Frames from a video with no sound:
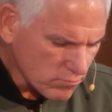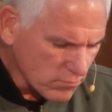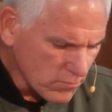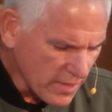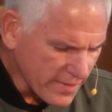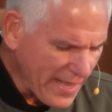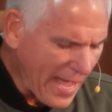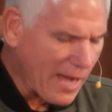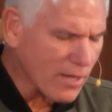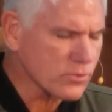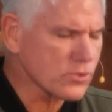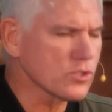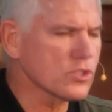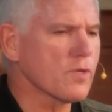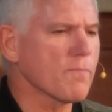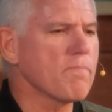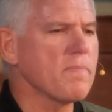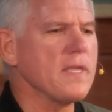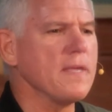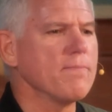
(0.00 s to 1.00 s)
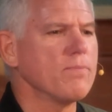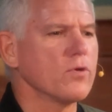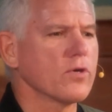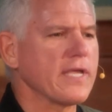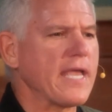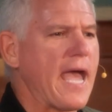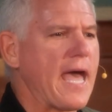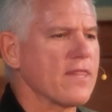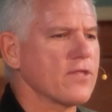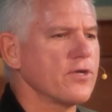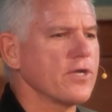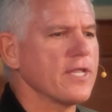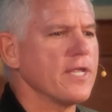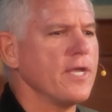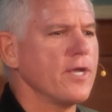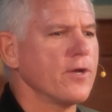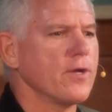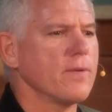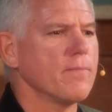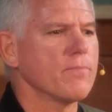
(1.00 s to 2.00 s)
Thousands of people gather to
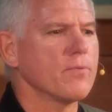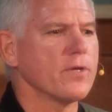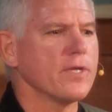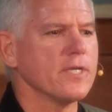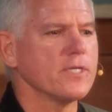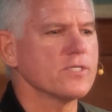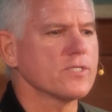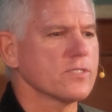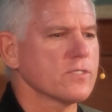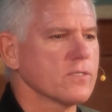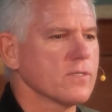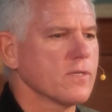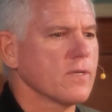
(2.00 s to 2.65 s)
hear him preach.